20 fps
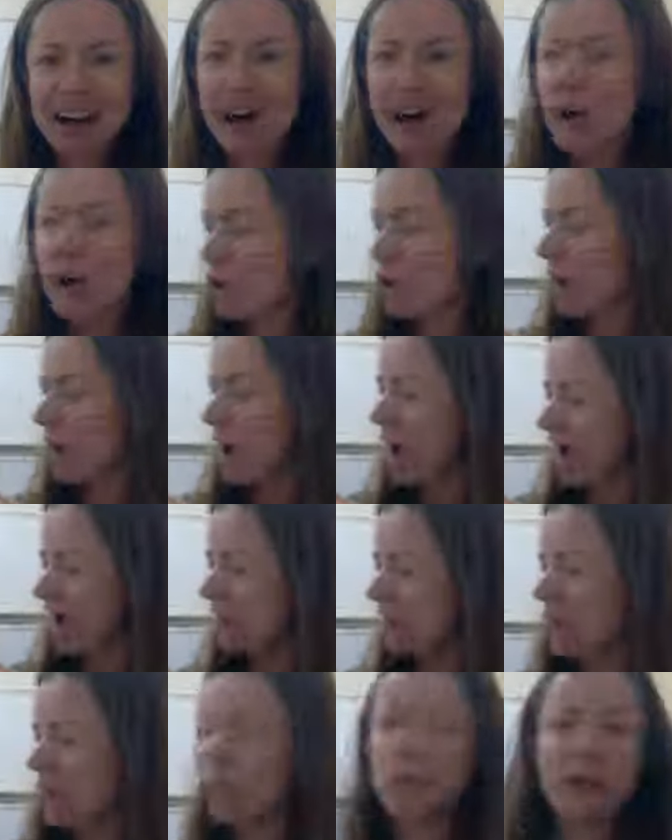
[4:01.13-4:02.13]
Oh, I
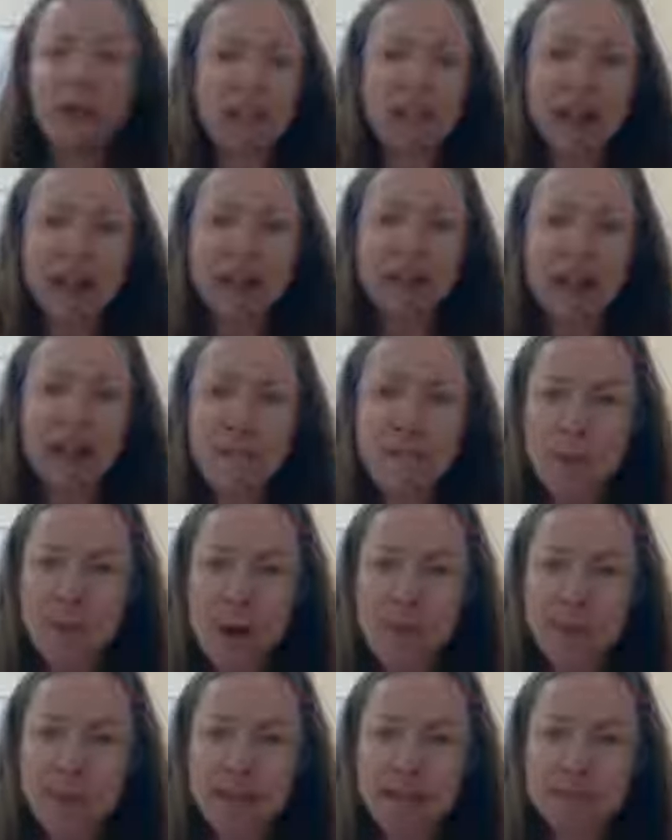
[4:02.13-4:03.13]
think we like that
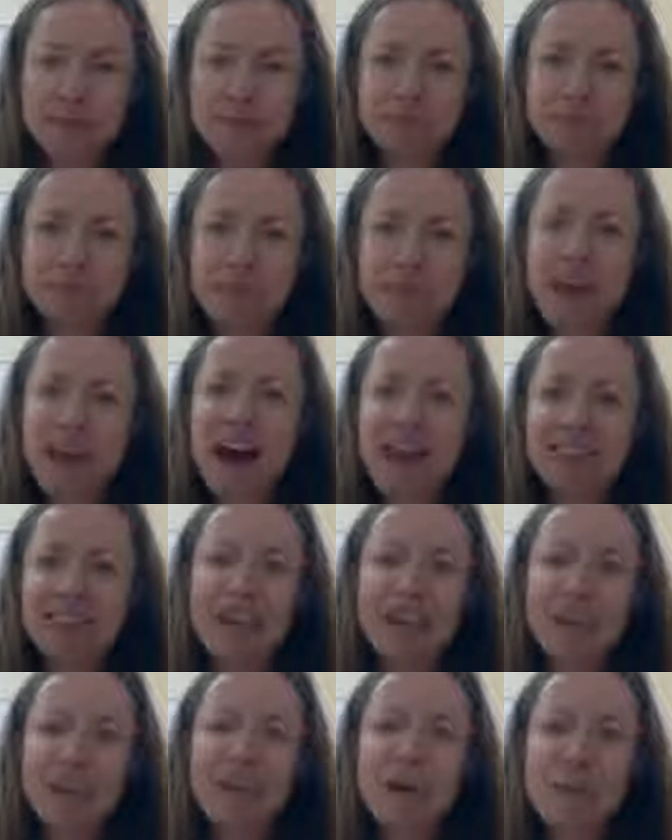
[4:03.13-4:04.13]
puppy. I
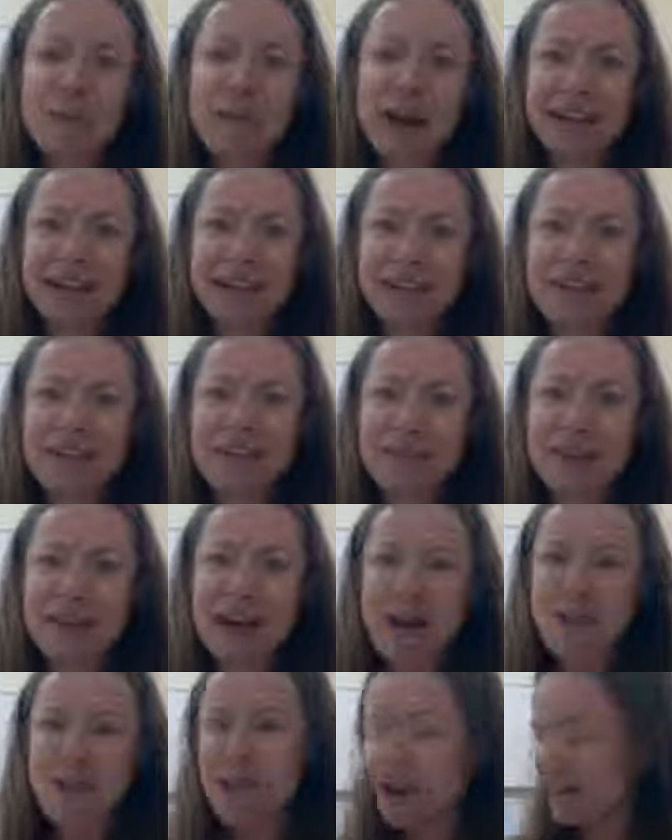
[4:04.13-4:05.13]
think we might keep
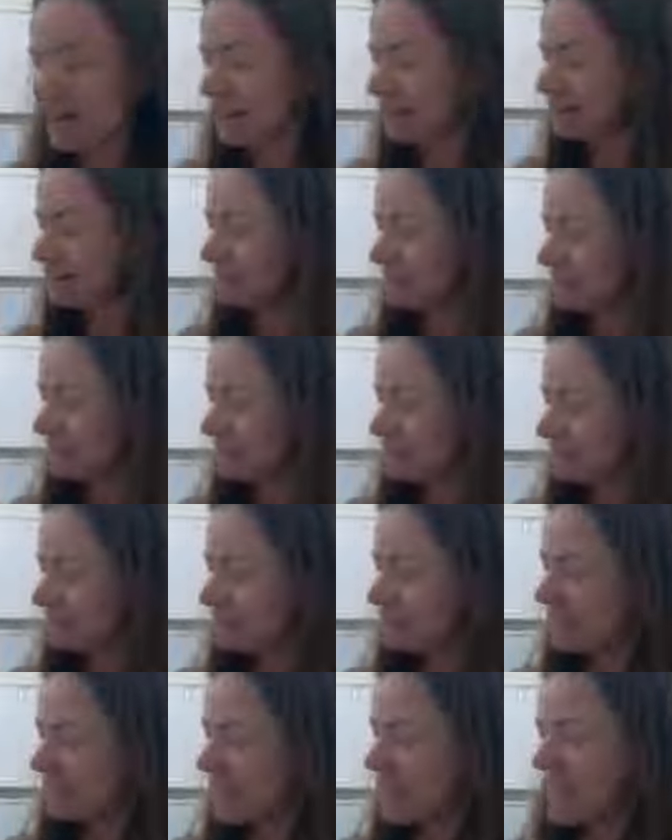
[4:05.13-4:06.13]
that one.
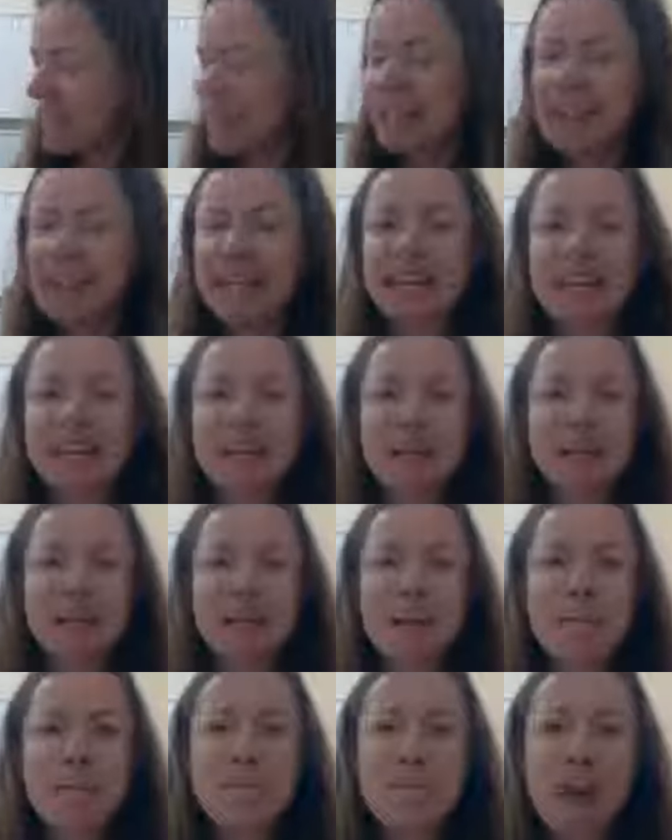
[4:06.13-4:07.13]
He is
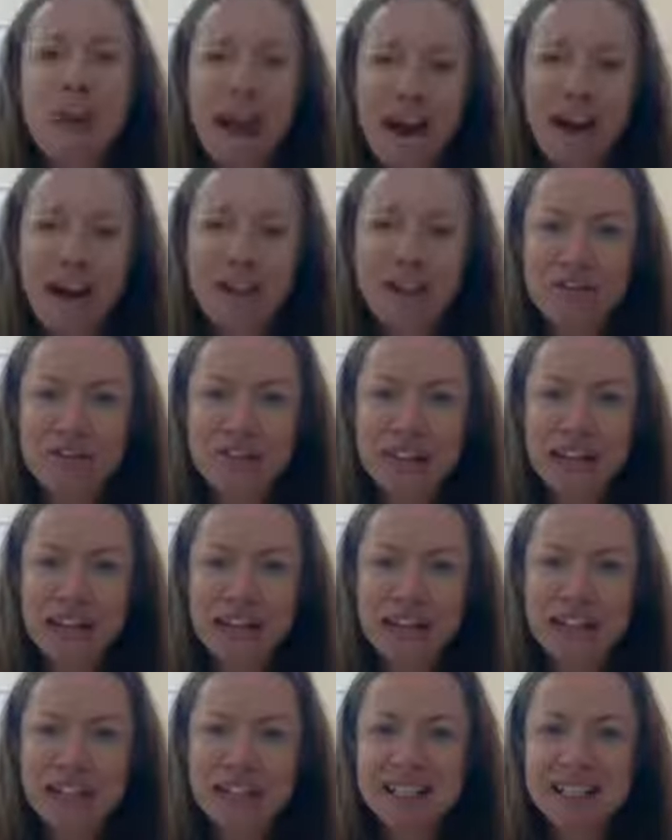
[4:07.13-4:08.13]

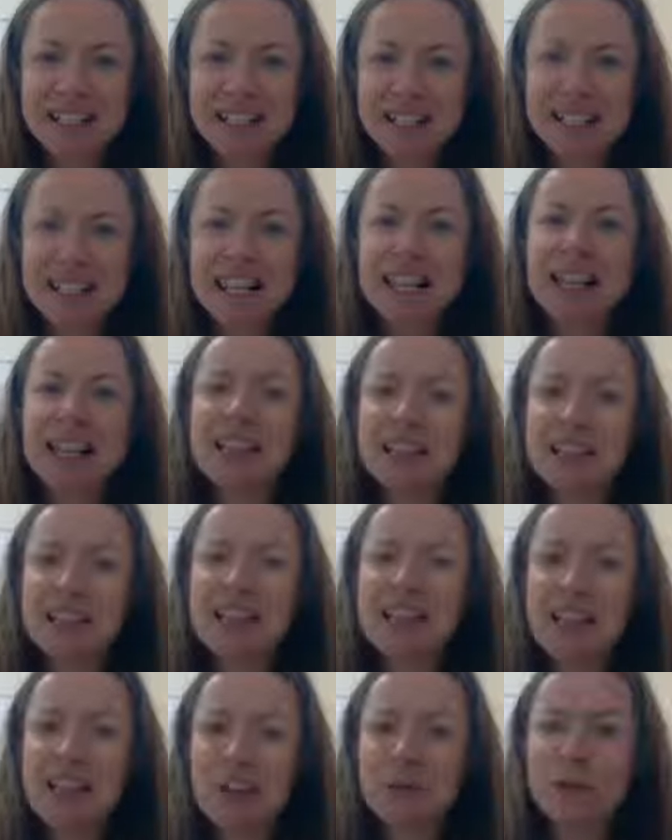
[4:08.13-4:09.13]
Perfect. Do you
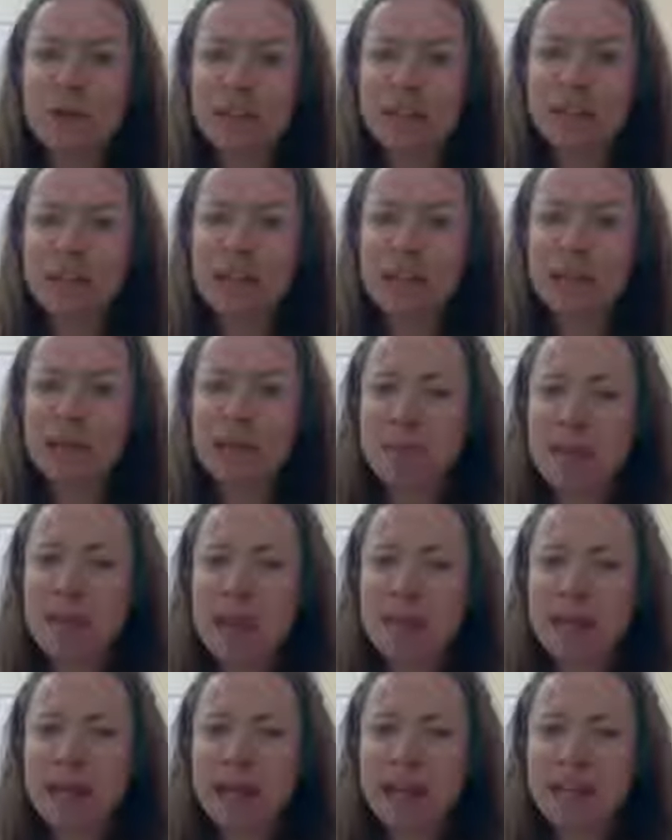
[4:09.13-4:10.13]
think we should keep the
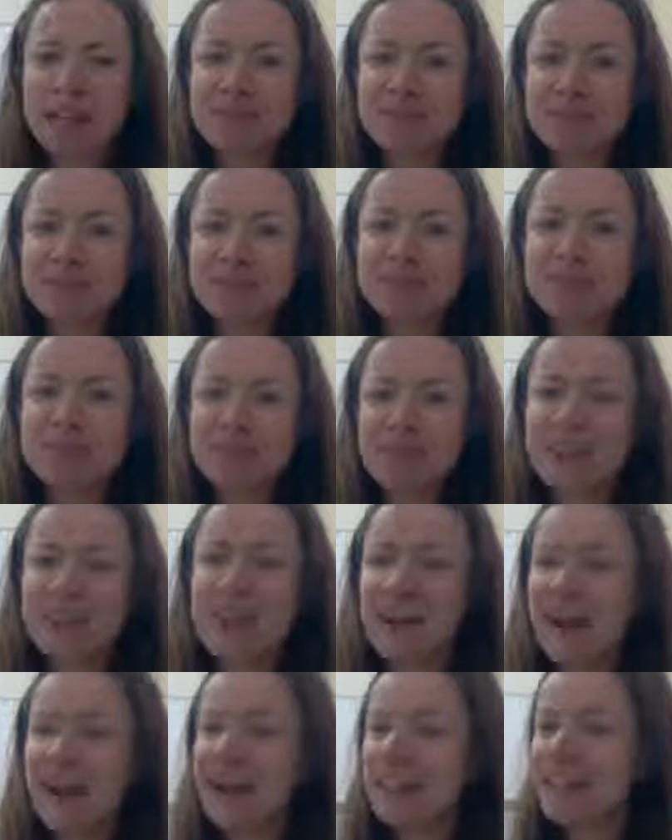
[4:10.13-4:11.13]
puppy?
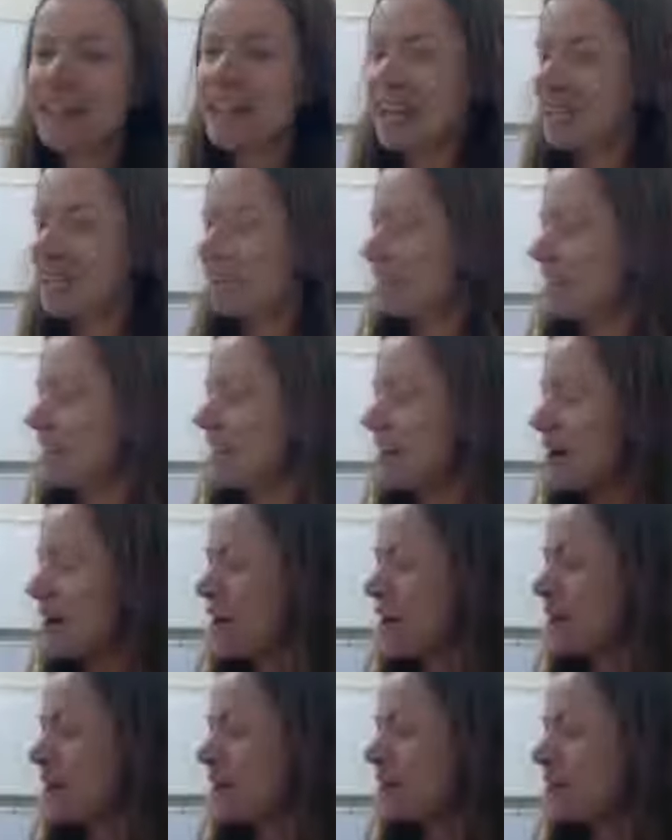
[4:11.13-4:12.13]
I think
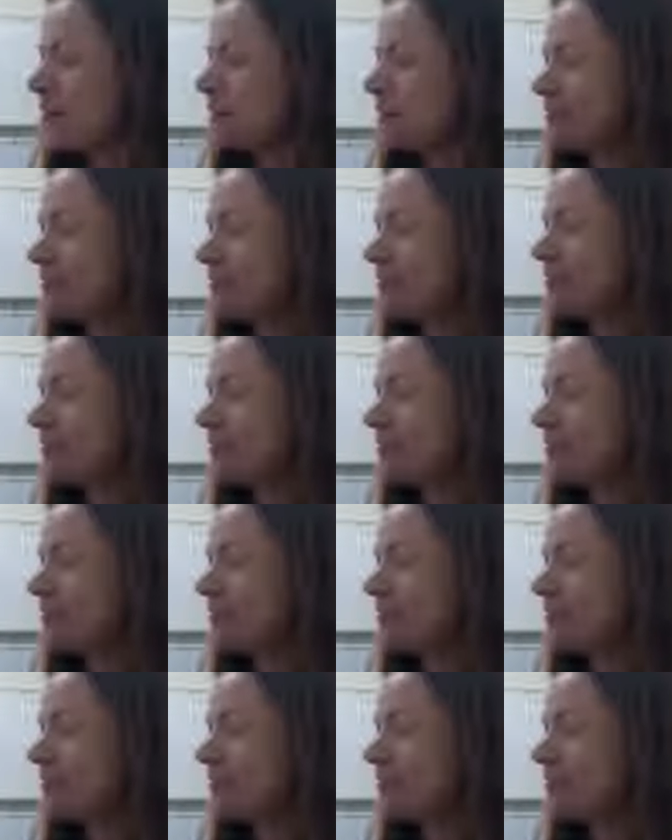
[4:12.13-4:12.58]
so.